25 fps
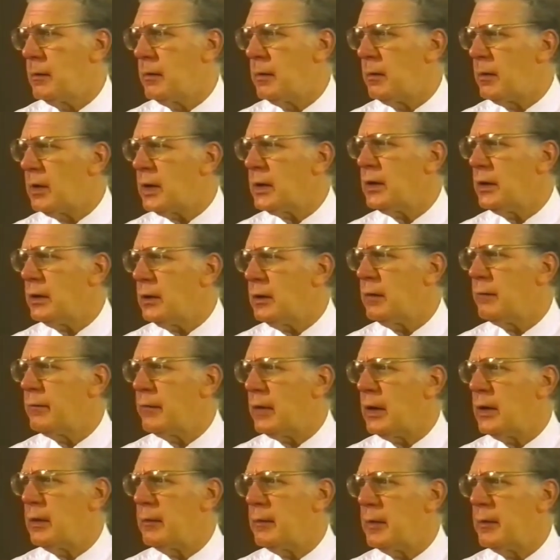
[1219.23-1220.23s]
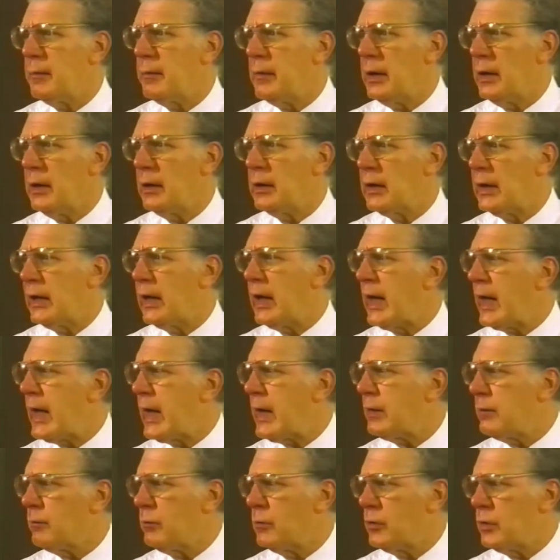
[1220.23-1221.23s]
But what did development mean? That I
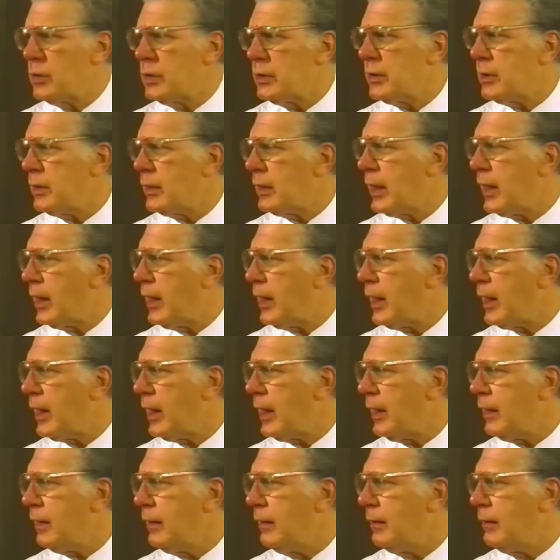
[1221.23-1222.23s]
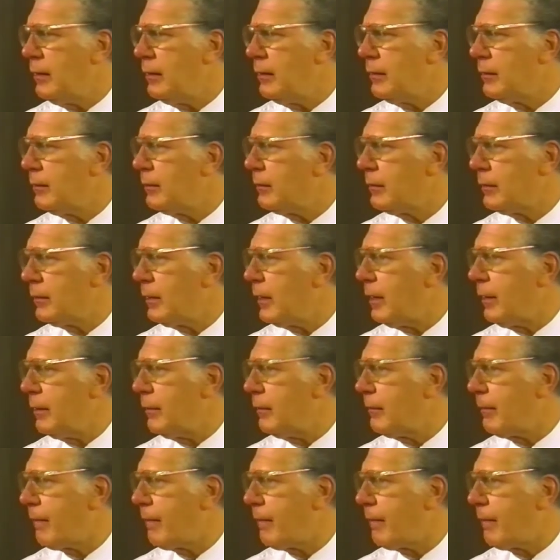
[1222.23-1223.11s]
had more than they had? No.